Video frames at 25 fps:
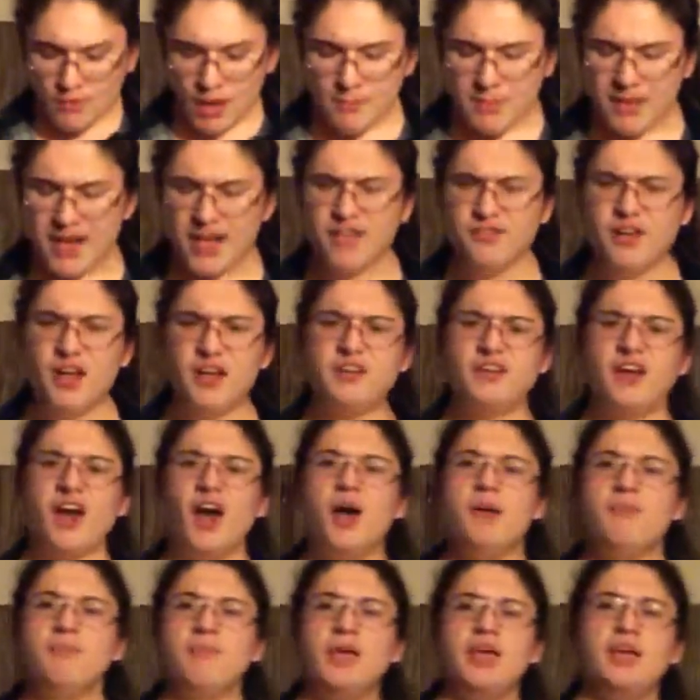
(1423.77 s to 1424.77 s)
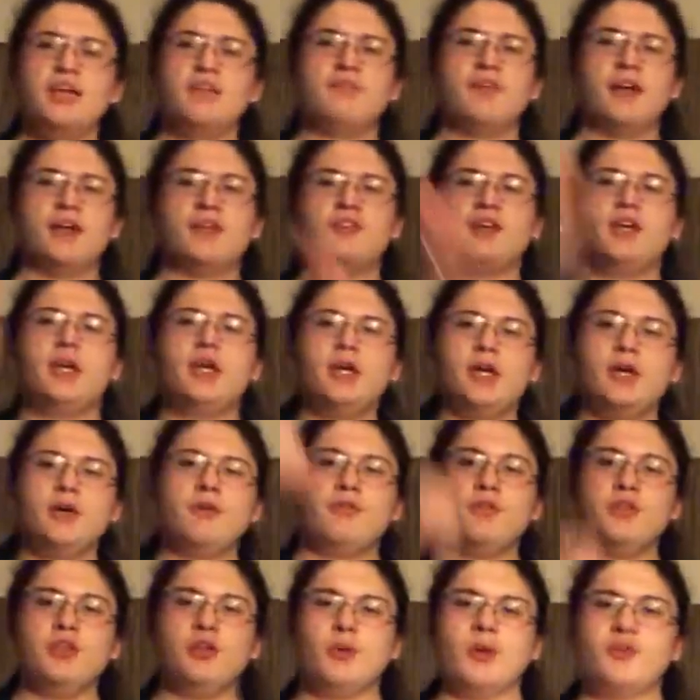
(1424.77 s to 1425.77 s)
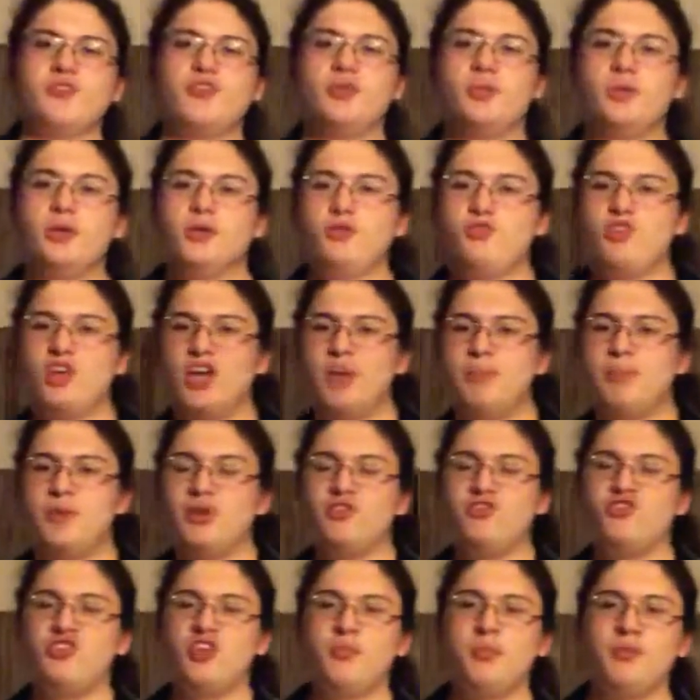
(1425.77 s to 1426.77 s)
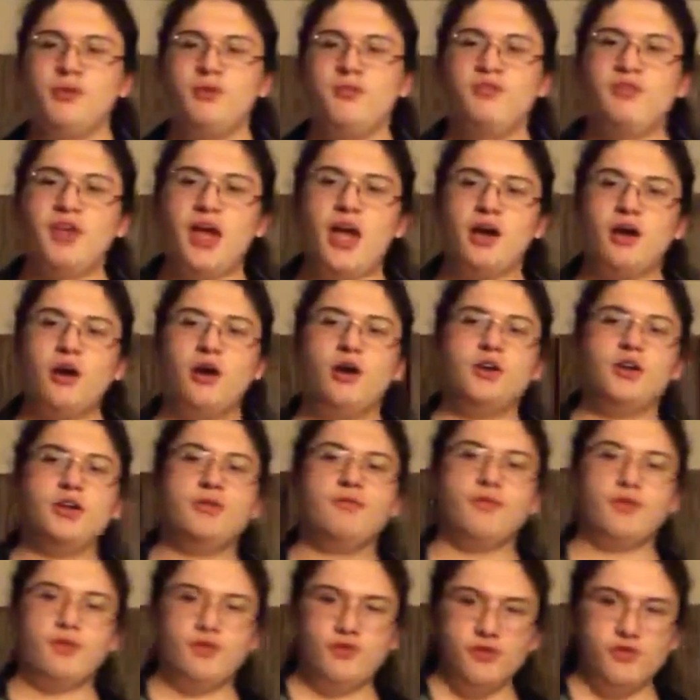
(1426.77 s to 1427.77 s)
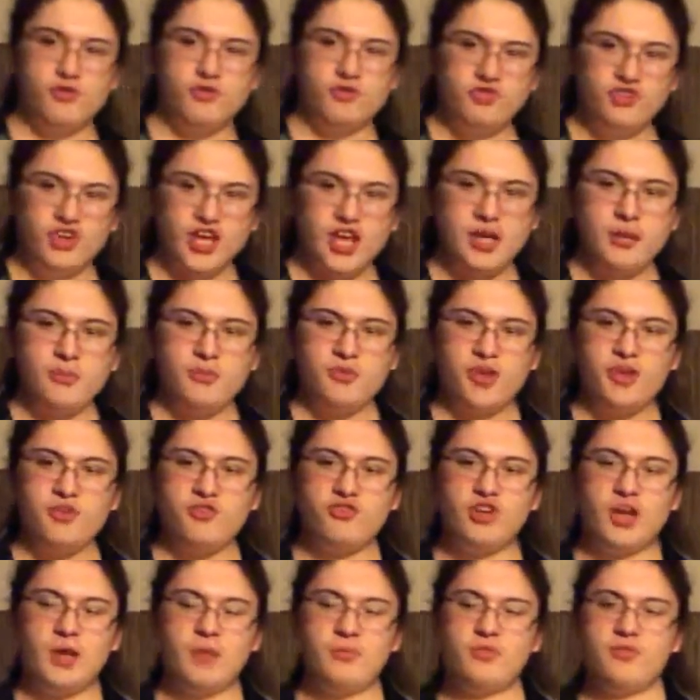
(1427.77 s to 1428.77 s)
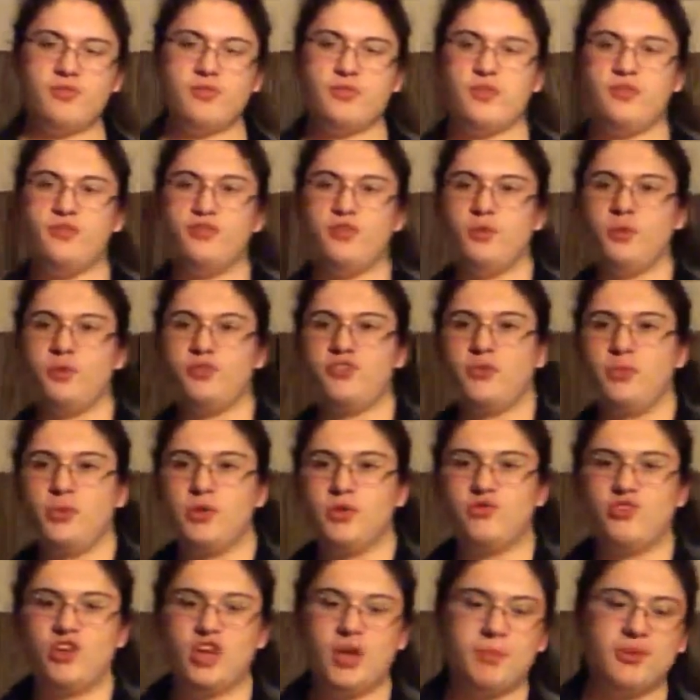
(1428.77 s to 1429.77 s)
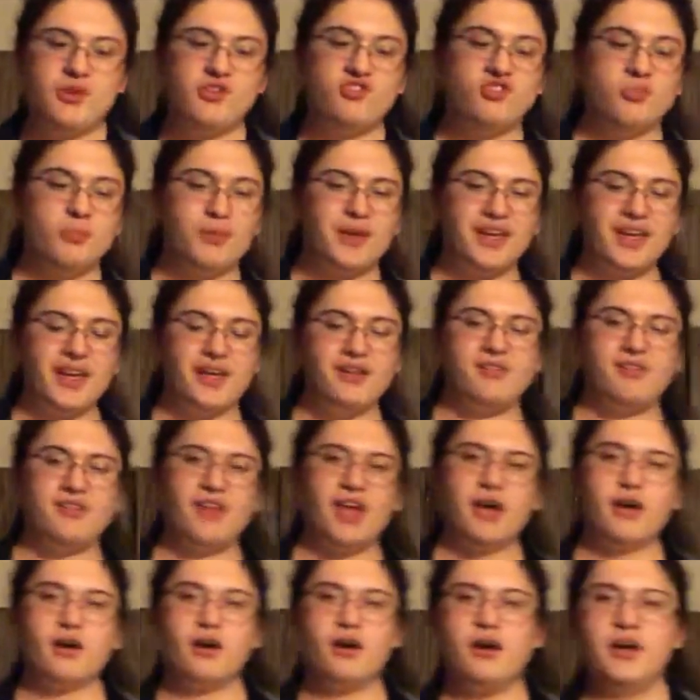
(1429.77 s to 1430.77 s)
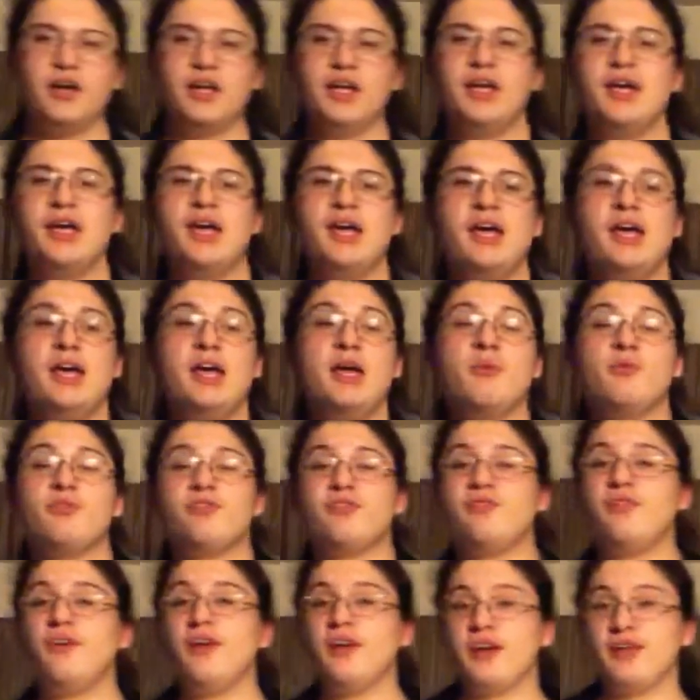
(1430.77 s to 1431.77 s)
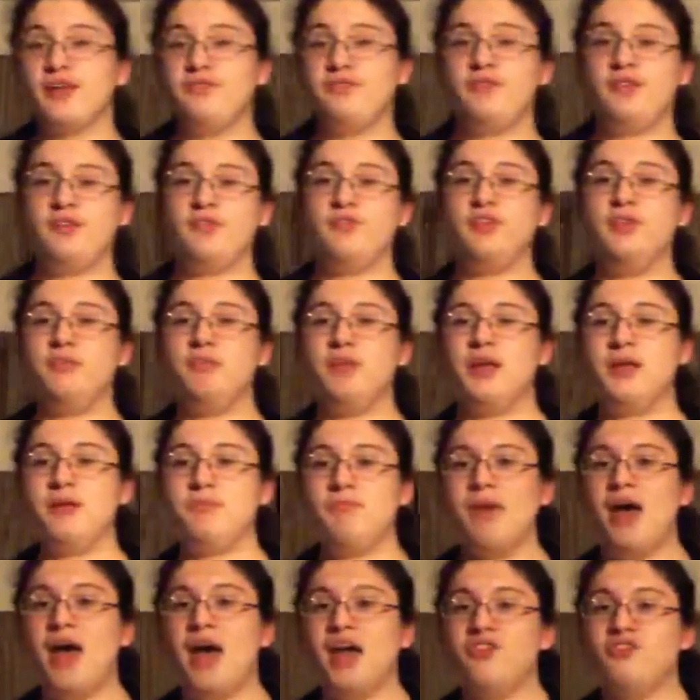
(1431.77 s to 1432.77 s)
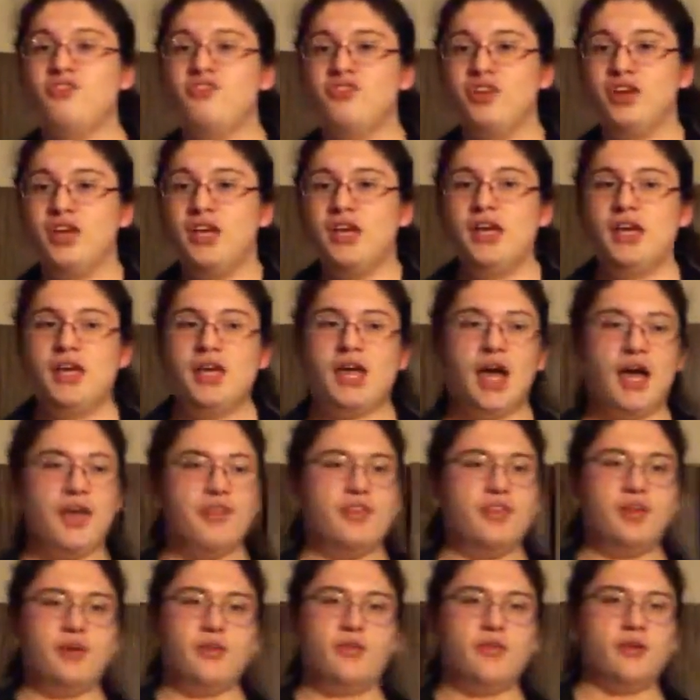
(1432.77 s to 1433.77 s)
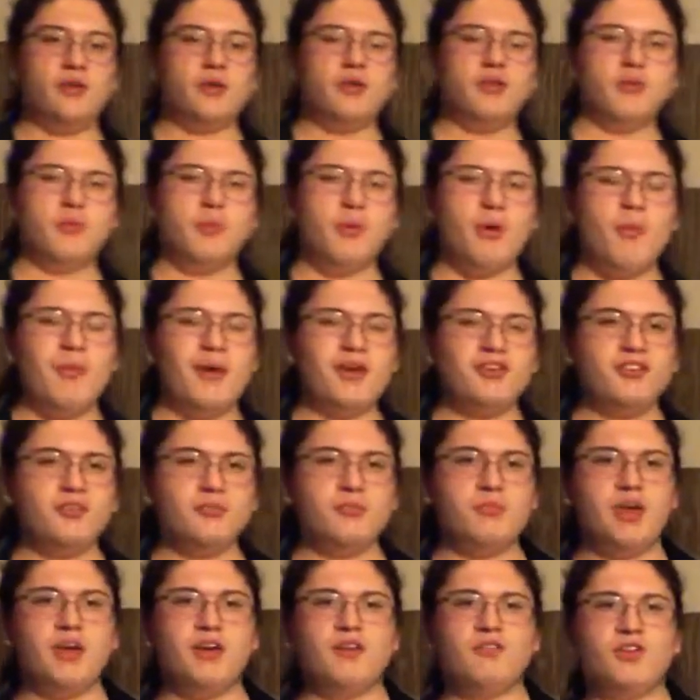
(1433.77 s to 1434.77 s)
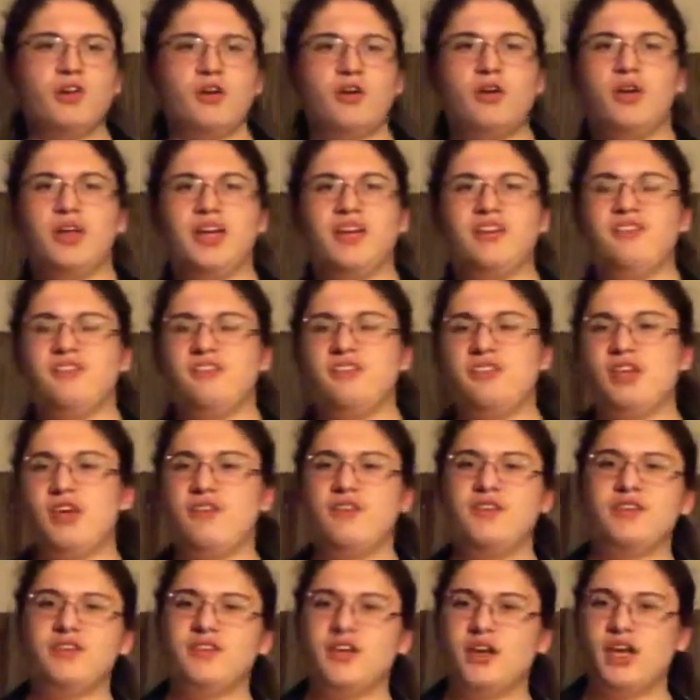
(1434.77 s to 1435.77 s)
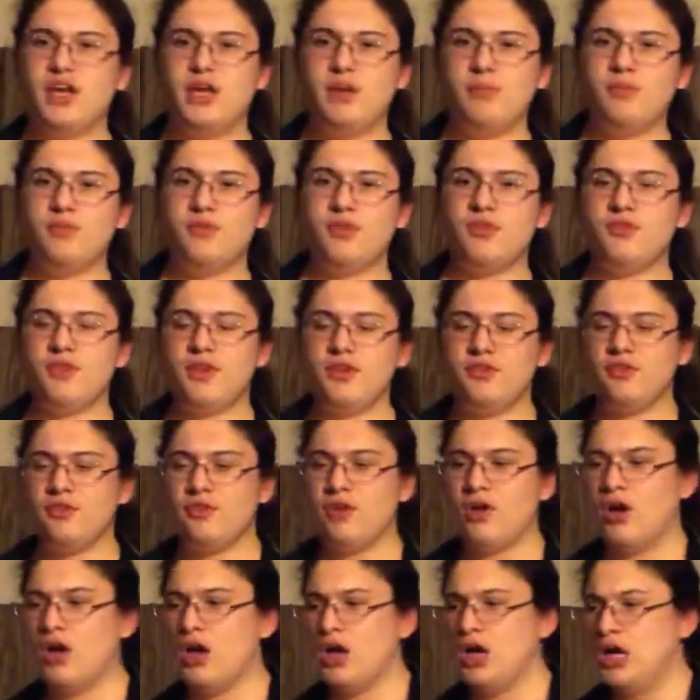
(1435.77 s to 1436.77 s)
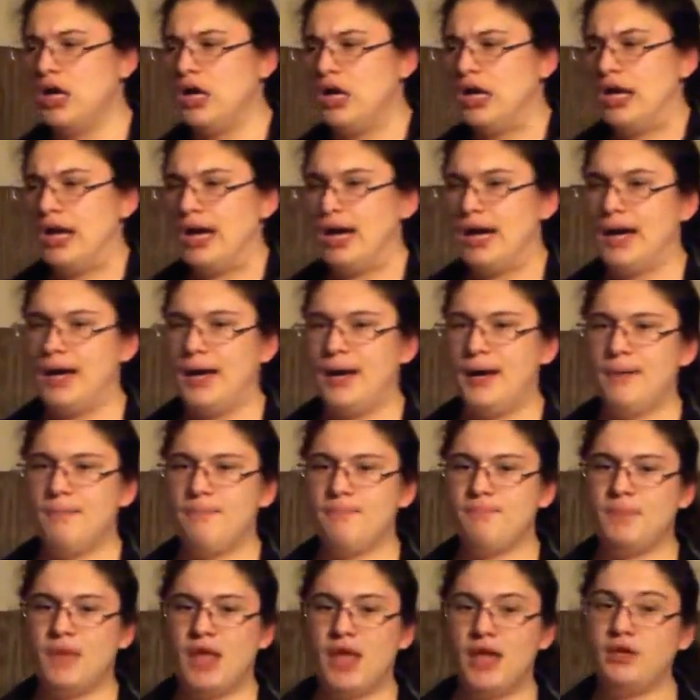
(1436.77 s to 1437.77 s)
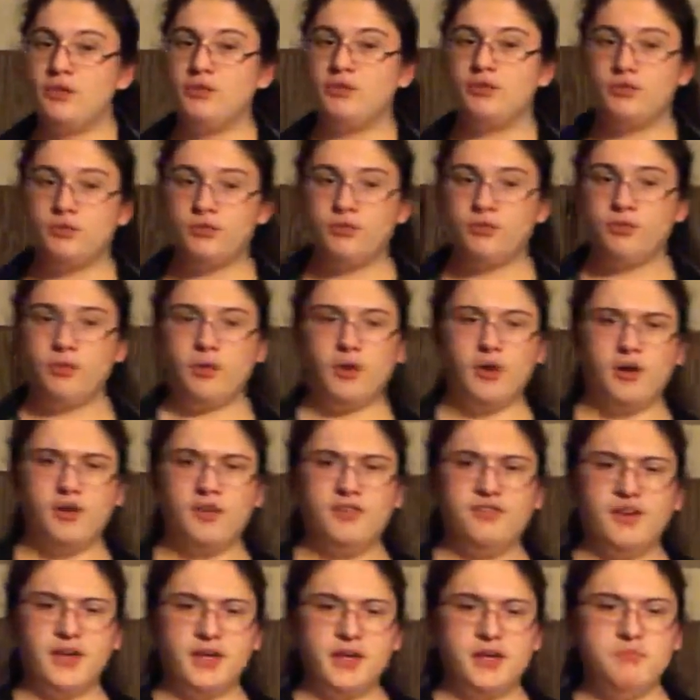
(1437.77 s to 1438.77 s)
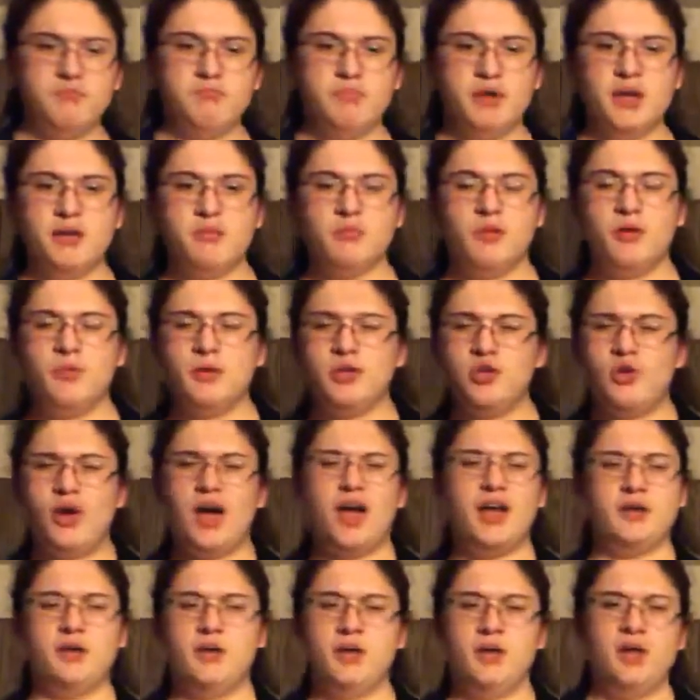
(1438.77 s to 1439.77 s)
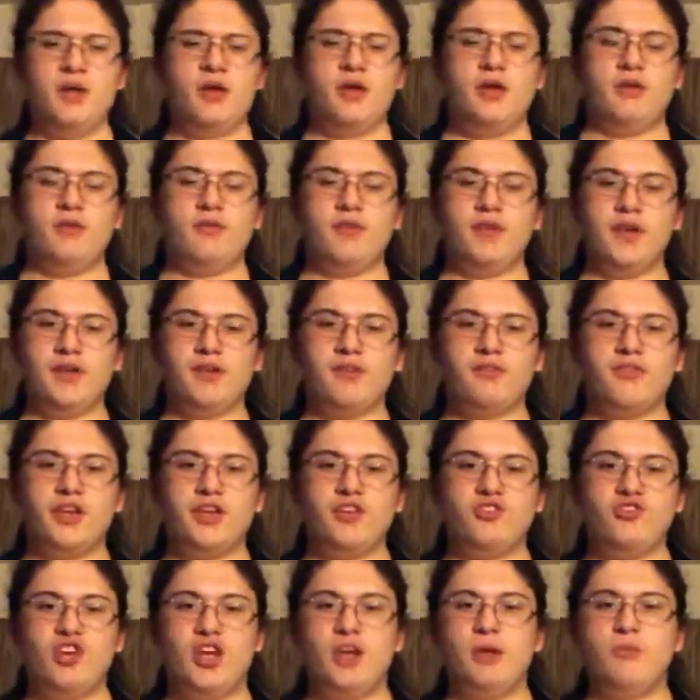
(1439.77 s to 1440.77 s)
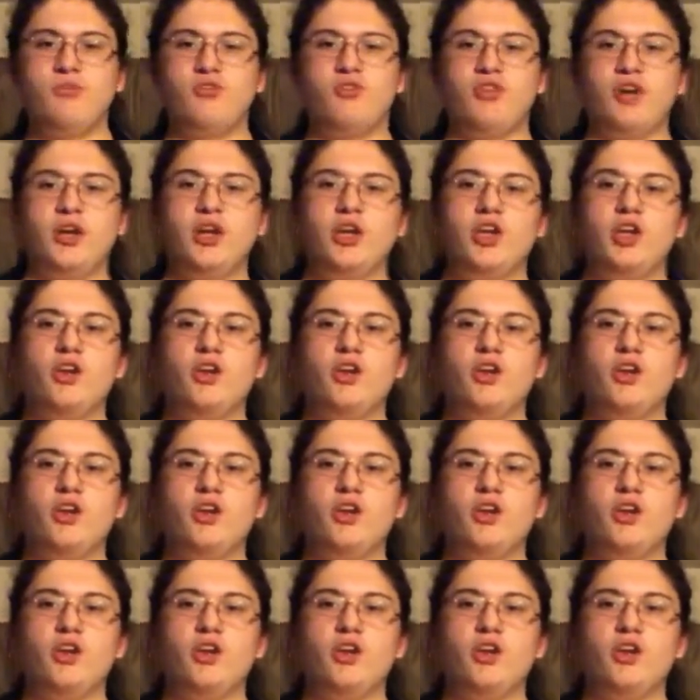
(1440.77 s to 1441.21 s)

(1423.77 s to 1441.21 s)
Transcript: Main event time, main event for the USW Championship, Zach Hardy versus James, as James defends the USW Championship against Zach Hardy. It was a fucking 50-minute match. I think the momentum may have turned like 7 times, as I saw, and for a fucking big moment, you had things like James trying to